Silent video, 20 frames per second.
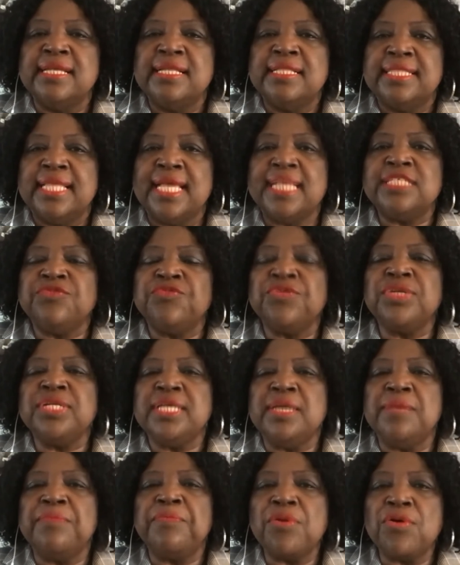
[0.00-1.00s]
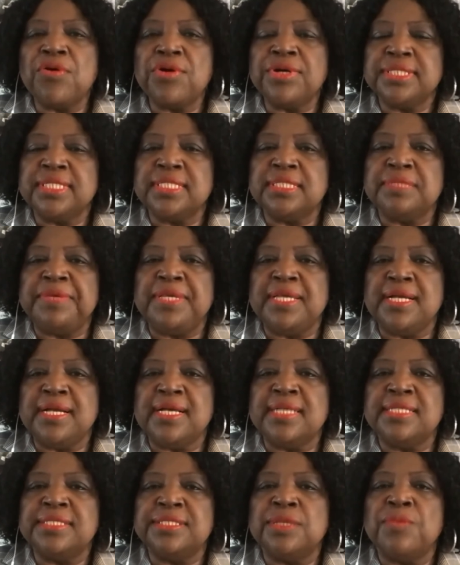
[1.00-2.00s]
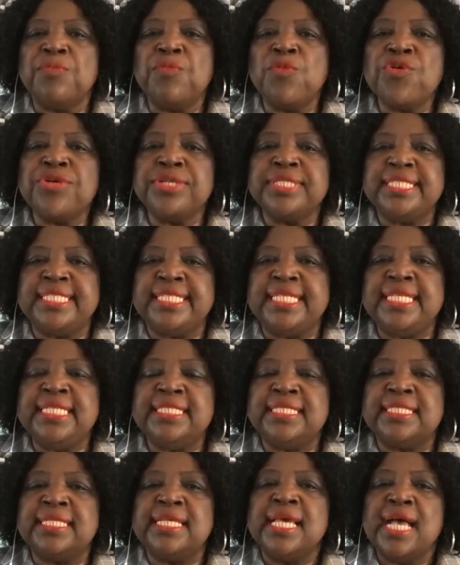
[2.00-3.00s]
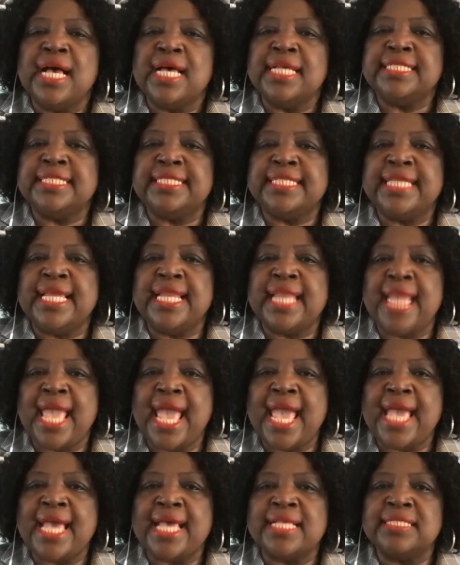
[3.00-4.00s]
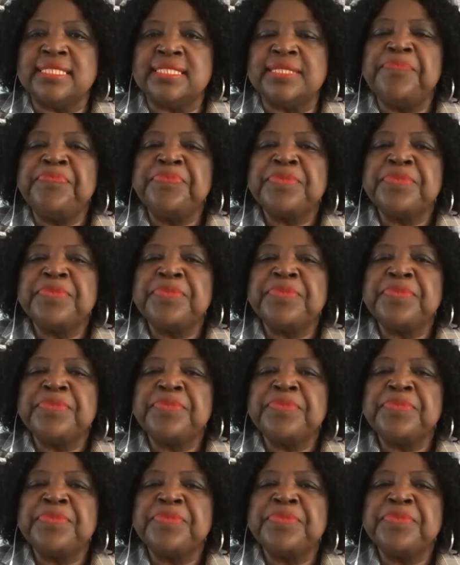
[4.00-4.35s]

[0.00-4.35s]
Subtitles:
That's really important because the more seats a state has,